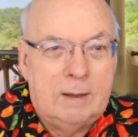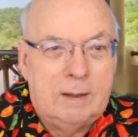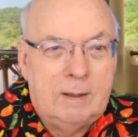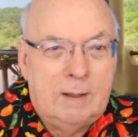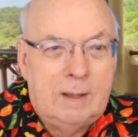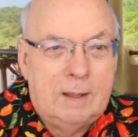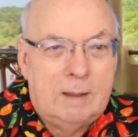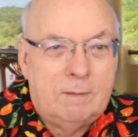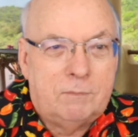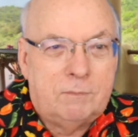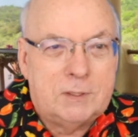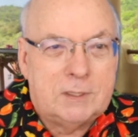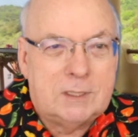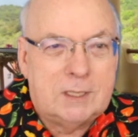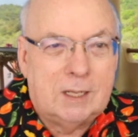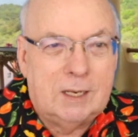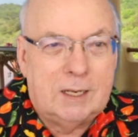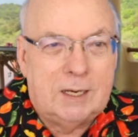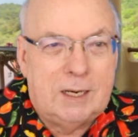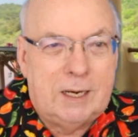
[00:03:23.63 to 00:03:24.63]

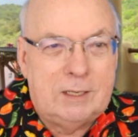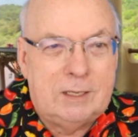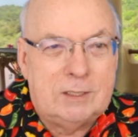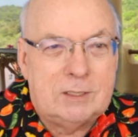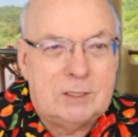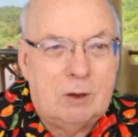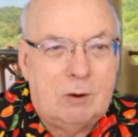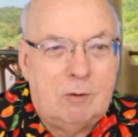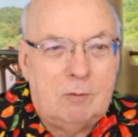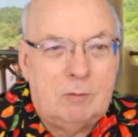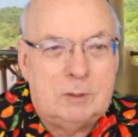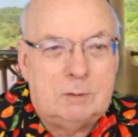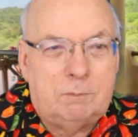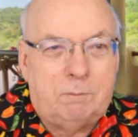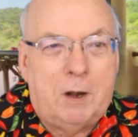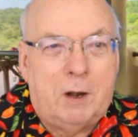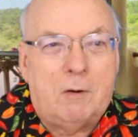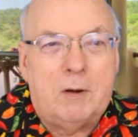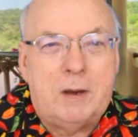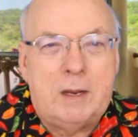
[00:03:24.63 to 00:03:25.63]
facility. So it was
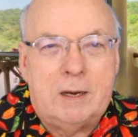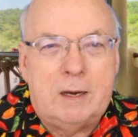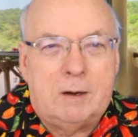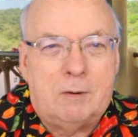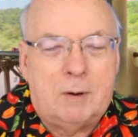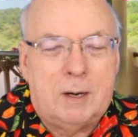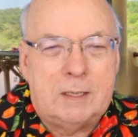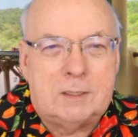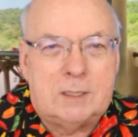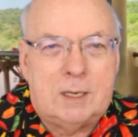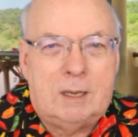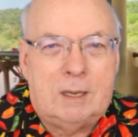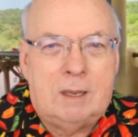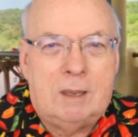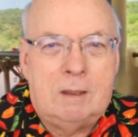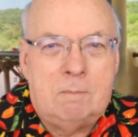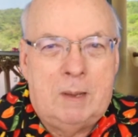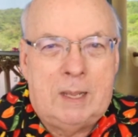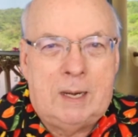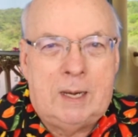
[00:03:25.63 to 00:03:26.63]
very interesting in
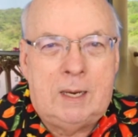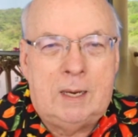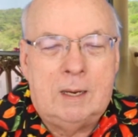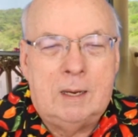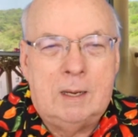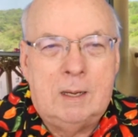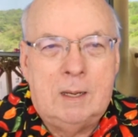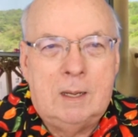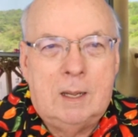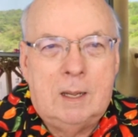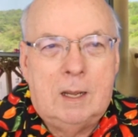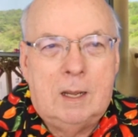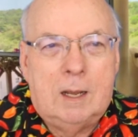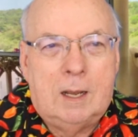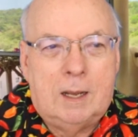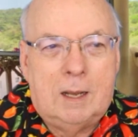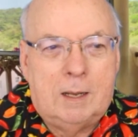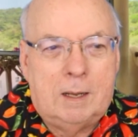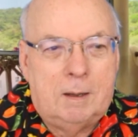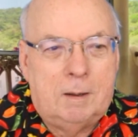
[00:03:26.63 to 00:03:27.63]
many
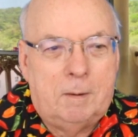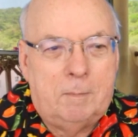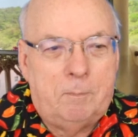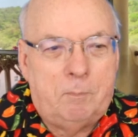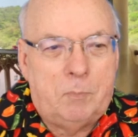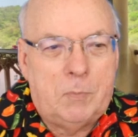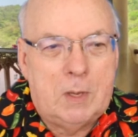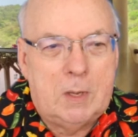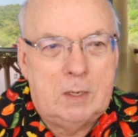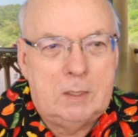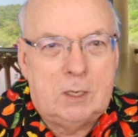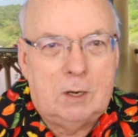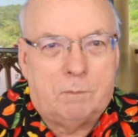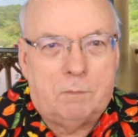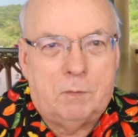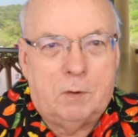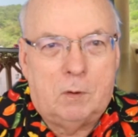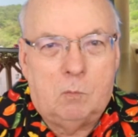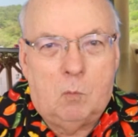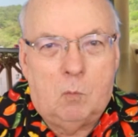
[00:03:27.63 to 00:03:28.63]
uh,
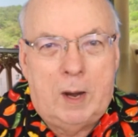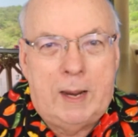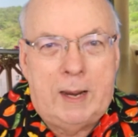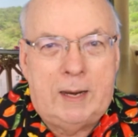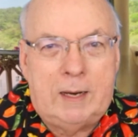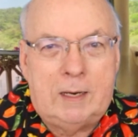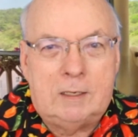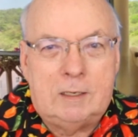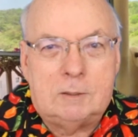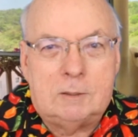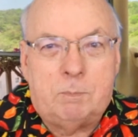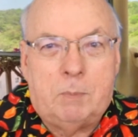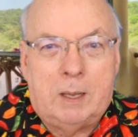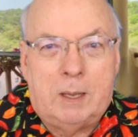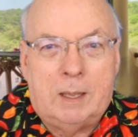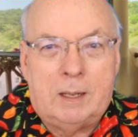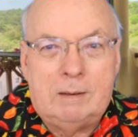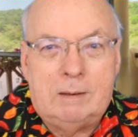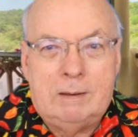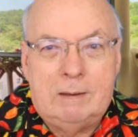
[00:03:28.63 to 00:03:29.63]
different ways,
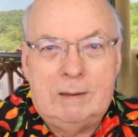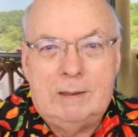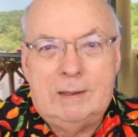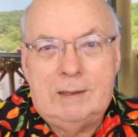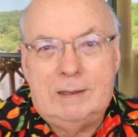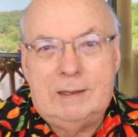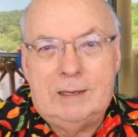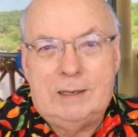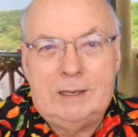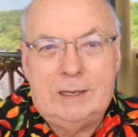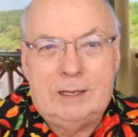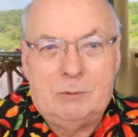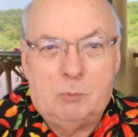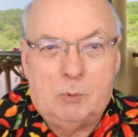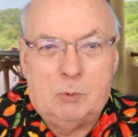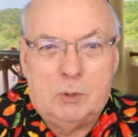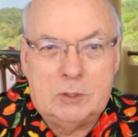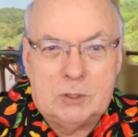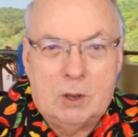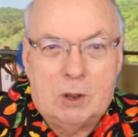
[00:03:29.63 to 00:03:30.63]
but it
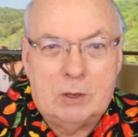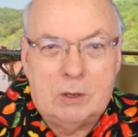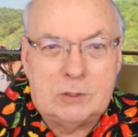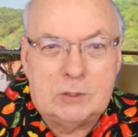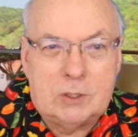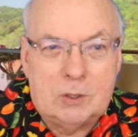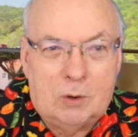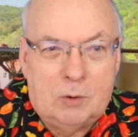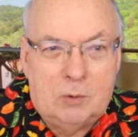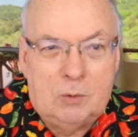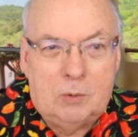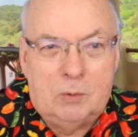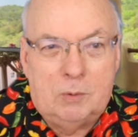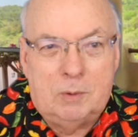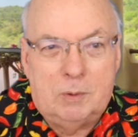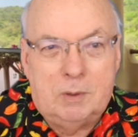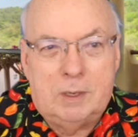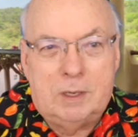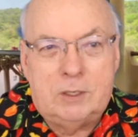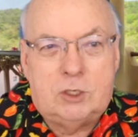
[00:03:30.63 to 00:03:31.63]
was also
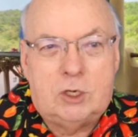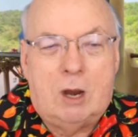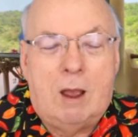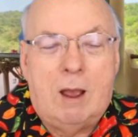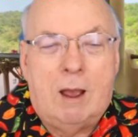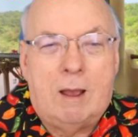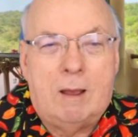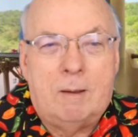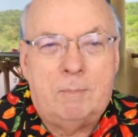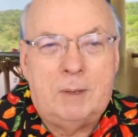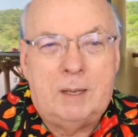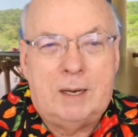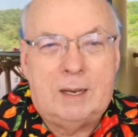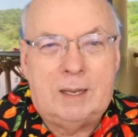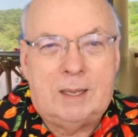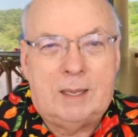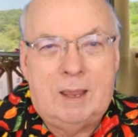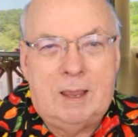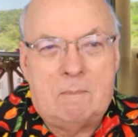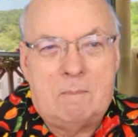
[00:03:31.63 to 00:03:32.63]
a job, and it
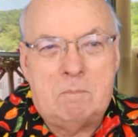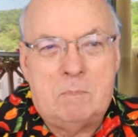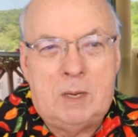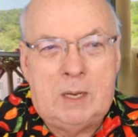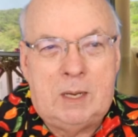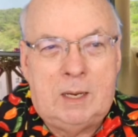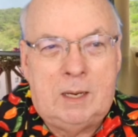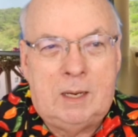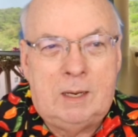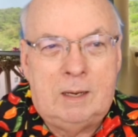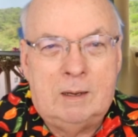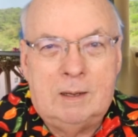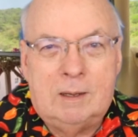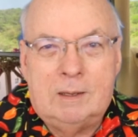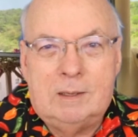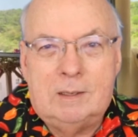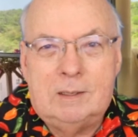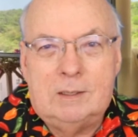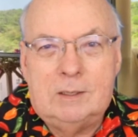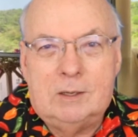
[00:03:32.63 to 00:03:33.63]
kept me
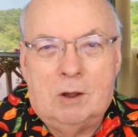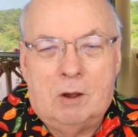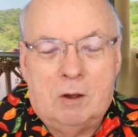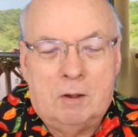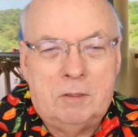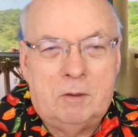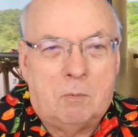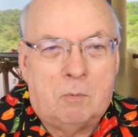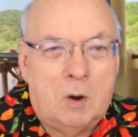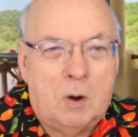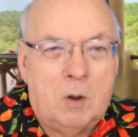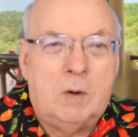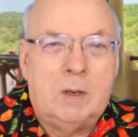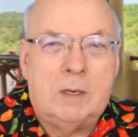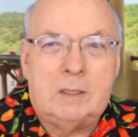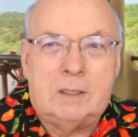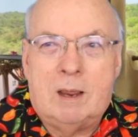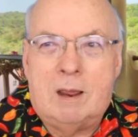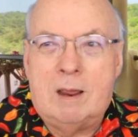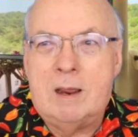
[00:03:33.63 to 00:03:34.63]
on the road at
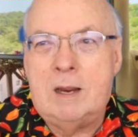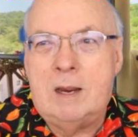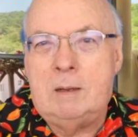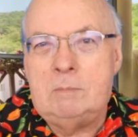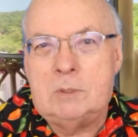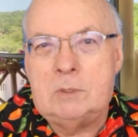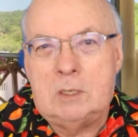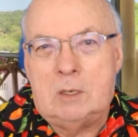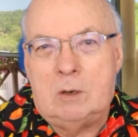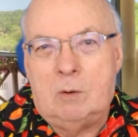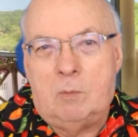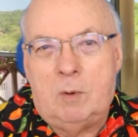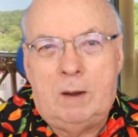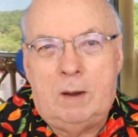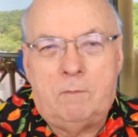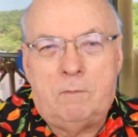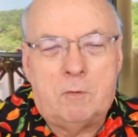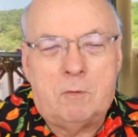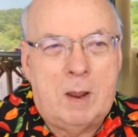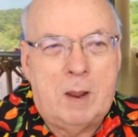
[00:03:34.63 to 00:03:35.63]
times and away from
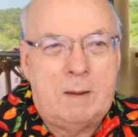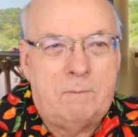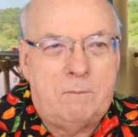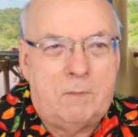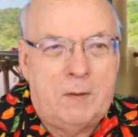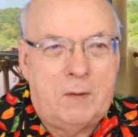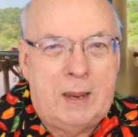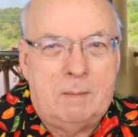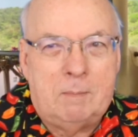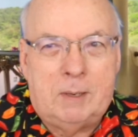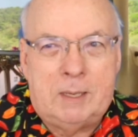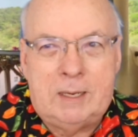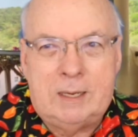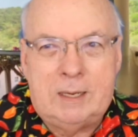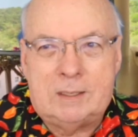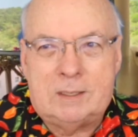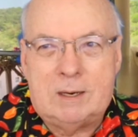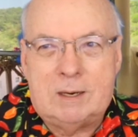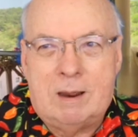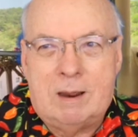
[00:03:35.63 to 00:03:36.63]
my family at
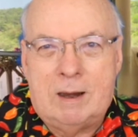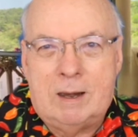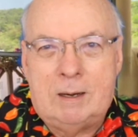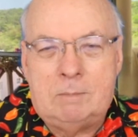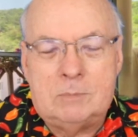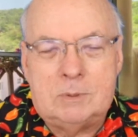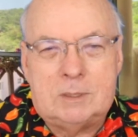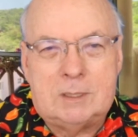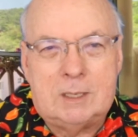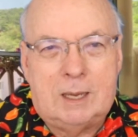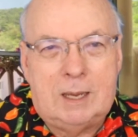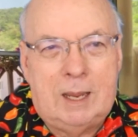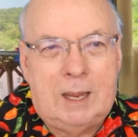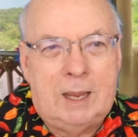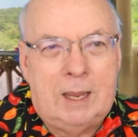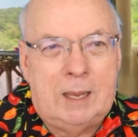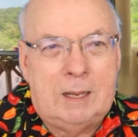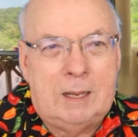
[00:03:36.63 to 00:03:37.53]
times. And